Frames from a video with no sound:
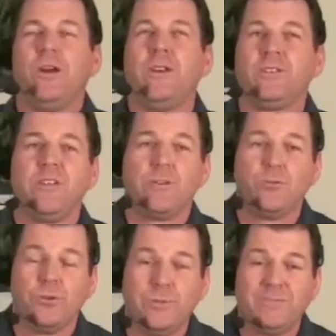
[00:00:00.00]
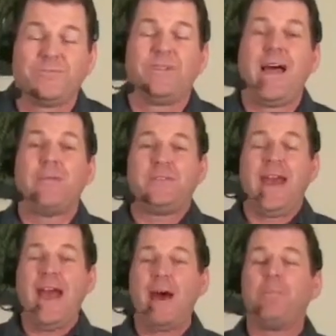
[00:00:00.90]
There's another rudiment, flam
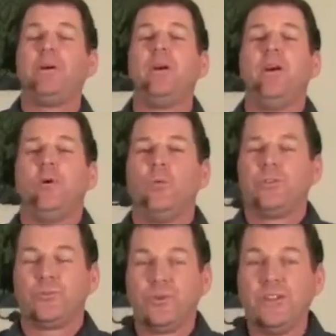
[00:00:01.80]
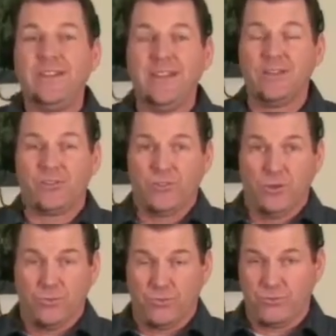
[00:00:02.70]
tap, which really is
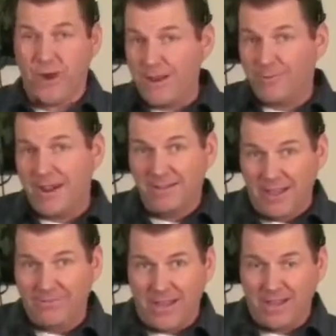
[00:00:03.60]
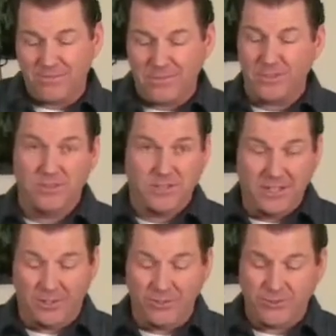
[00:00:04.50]
right, right, left, left,
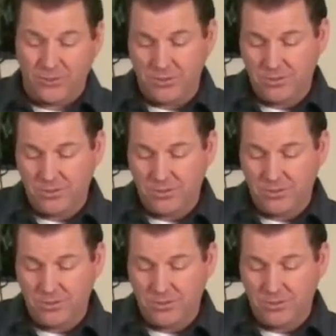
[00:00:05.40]
diddles.